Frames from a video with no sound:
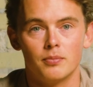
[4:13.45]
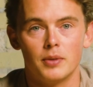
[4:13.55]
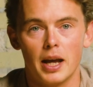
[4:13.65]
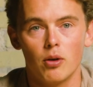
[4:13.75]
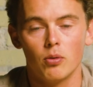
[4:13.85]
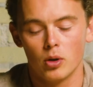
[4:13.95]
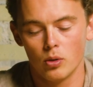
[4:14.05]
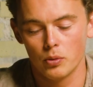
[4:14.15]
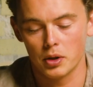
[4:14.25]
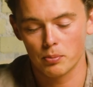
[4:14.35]
Now,
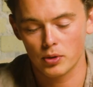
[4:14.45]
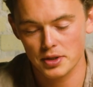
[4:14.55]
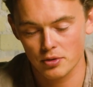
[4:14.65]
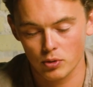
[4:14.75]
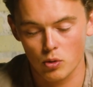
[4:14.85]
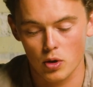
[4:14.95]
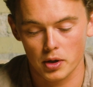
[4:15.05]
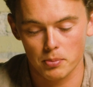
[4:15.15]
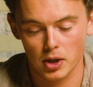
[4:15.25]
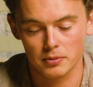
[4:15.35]
we can press the
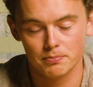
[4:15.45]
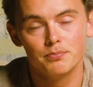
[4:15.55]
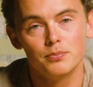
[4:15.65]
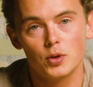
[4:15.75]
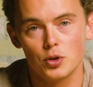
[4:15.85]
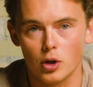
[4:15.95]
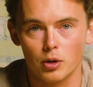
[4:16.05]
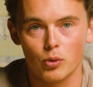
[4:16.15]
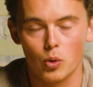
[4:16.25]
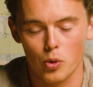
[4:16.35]
recording button to start a
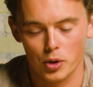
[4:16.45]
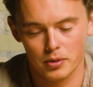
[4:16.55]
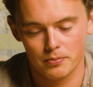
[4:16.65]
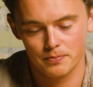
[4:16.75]
recording.